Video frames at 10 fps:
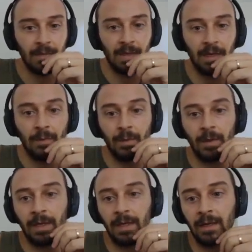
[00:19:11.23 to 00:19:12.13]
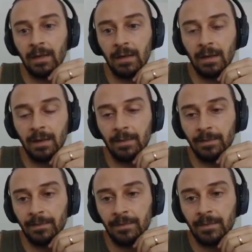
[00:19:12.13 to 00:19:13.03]
And then we want to get
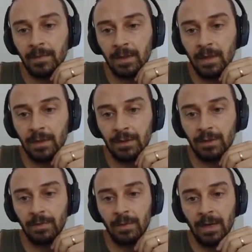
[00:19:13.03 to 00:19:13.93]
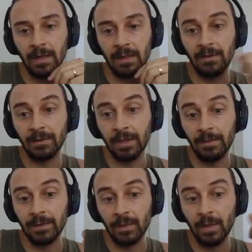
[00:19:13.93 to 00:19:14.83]
our Super Mech leveled
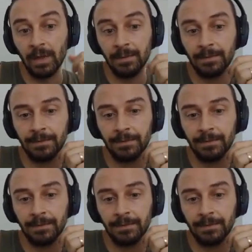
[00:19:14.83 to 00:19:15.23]
up as well.